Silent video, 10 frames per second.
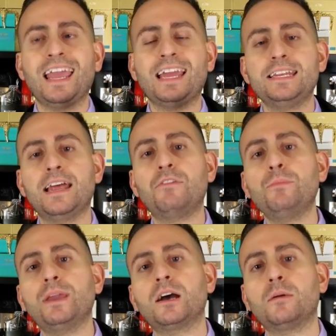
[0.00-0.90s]
it never
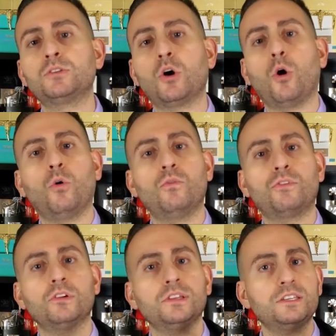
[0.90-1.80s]
becomes
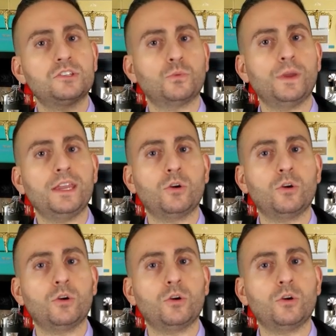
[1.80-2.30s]
overly sweet